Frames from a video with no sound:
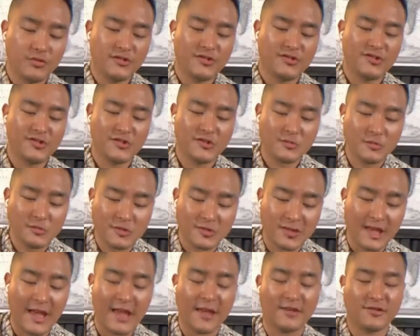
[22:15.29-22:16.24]

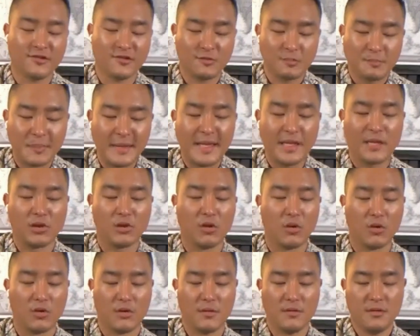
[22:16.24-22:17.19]
say, Speak,
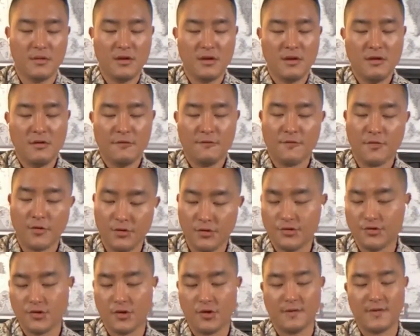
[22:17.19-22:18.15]
Lord, for your
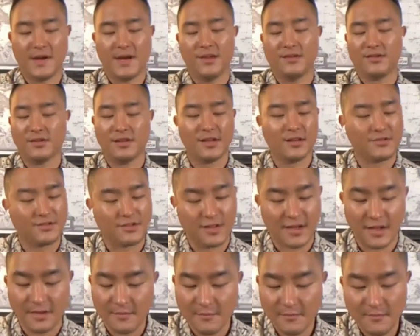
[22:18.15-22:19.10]
servant is
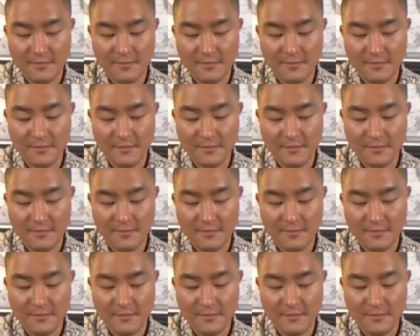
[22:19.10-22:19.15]
listening.